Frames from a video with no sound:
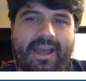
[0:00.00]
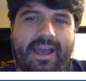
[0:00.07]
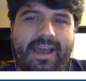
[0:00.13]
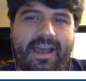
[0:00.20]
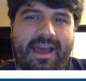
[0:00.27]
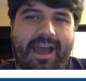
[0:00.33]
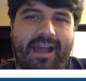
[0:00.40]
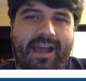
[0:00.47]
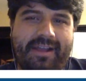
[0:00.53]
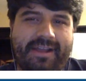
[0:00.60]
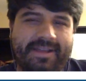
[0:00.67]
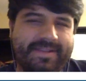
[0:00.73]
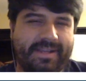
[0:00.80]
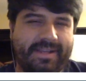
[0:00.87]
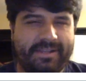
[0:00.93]
Akka
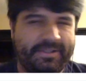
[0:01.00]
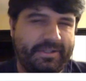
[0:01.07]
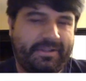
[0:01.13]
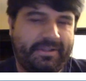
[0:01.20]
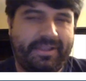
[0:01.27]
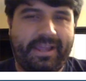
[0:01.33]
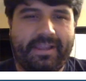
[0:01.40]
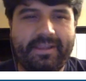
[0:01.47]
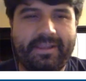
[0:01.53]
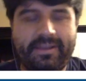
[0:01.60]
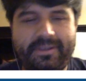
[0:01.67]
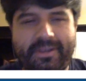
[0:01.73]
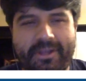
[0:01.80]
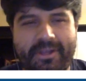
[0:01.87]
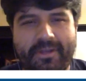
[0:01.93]
is like a little like
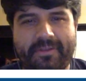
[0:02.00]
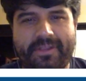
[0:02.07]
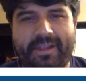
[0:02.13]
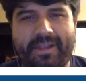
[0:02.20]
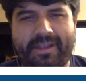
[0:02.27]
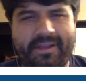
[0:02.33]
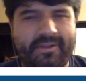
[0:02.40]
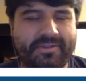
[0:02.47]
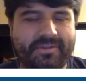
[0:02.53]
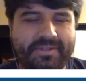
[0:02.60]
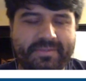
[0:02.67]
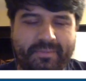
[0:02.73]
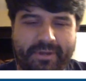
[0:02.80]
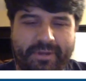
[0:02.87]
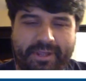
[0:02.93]
like, oh, she's
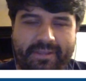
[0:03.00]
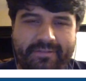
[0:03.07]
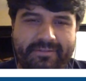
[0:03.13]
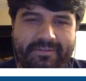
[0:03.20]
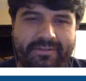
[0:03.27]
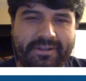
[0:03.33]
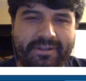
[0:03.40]
pretty, she's